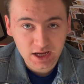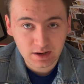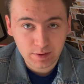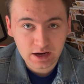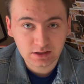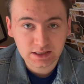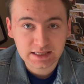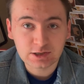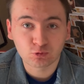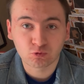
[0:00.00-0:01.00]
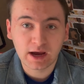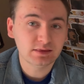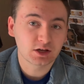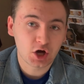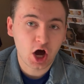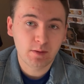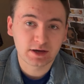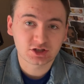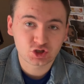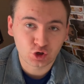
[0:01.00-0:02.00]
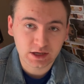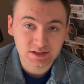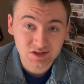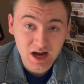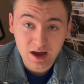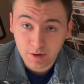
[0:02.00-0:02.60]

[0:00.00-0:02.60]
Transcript: and apparently he read the comics during his time